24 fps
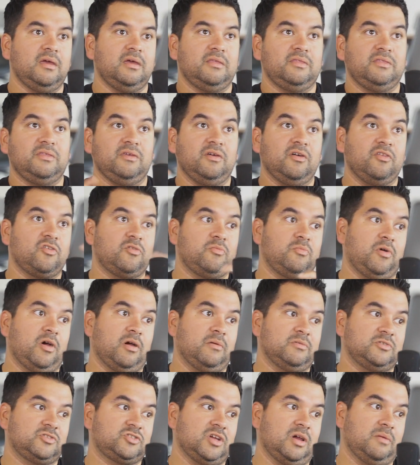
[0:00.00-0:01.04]
the other
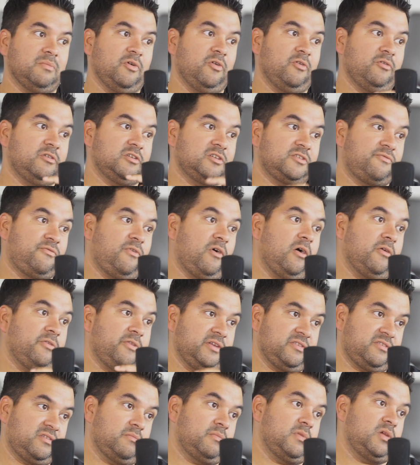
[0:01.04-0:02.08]
barbershop owner's fault
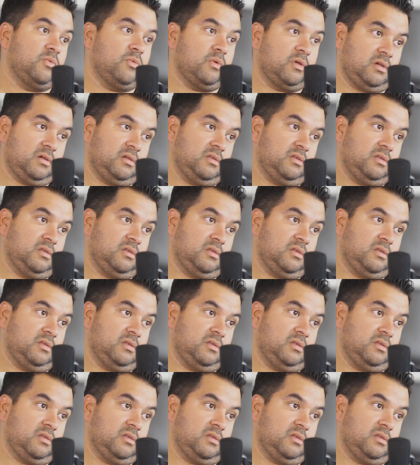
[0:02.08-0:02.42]
that somebody wanted